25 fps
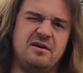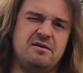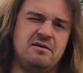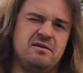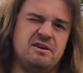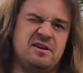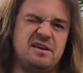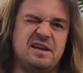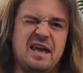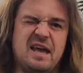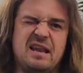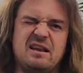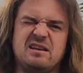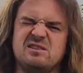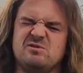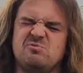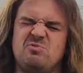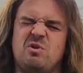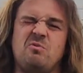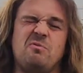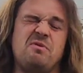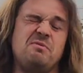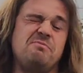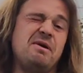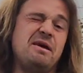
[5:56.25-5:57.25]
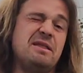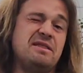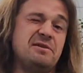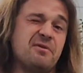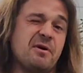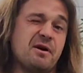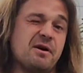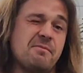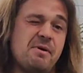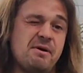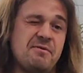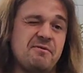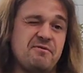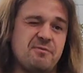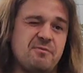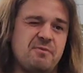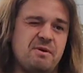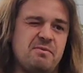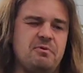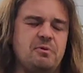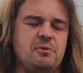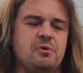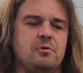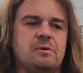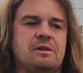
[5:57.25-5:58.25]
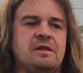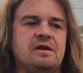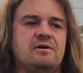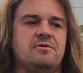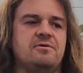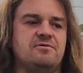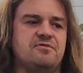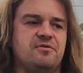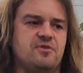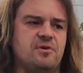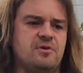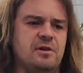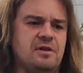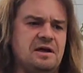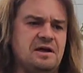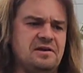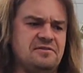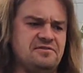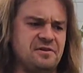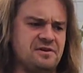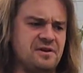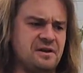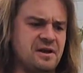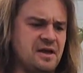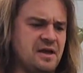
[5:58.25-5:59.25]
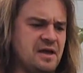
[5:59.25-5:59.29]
again, is what we mainly recommend for people who are liquid fertilizing.